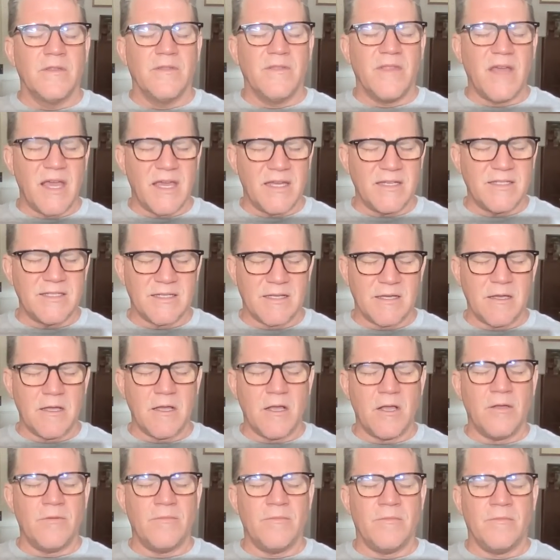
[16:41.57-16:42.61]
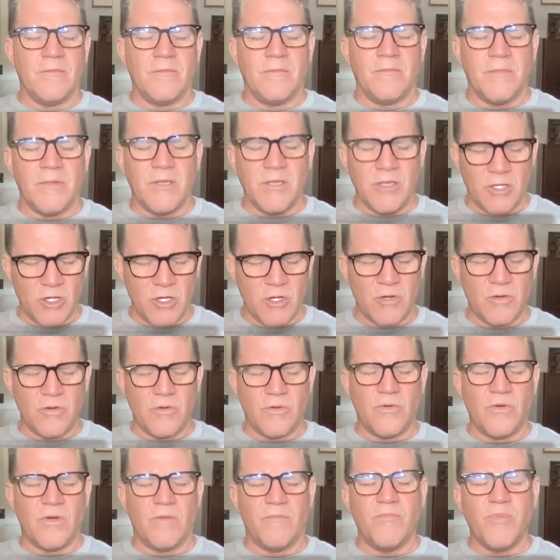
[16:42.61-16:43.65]
That,
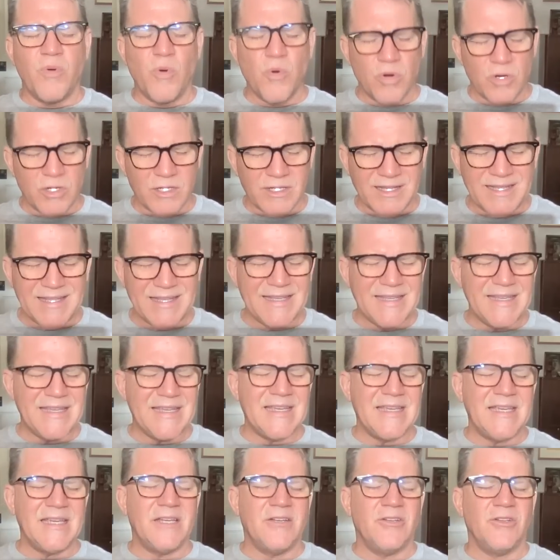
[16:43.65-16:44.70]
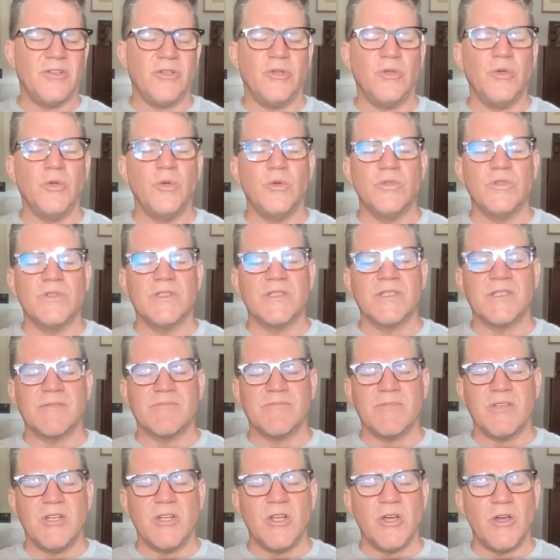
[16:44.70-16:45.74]
a poor kid
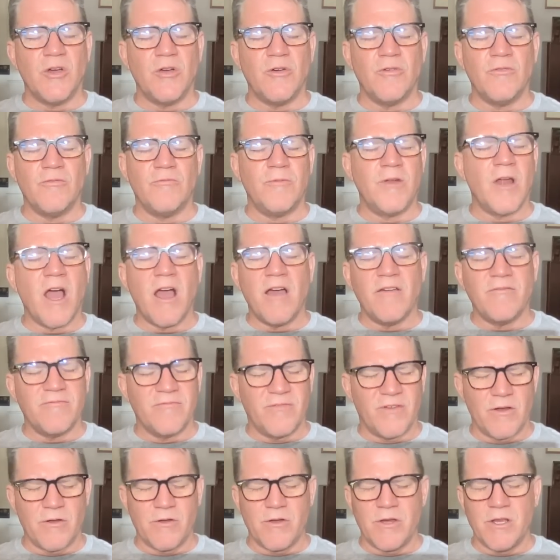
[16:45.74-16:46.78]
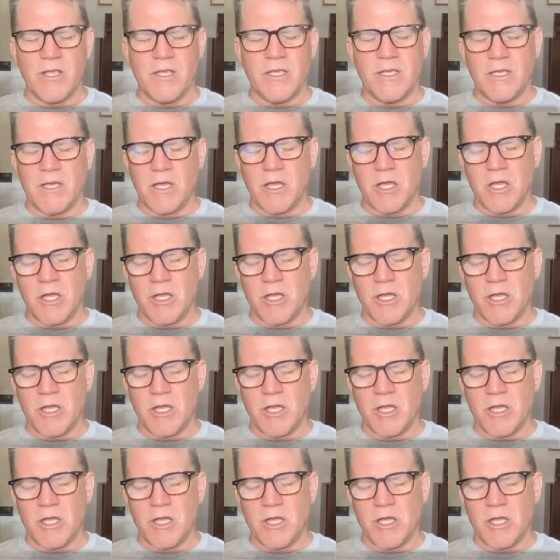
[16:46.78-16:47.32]
who's, not very,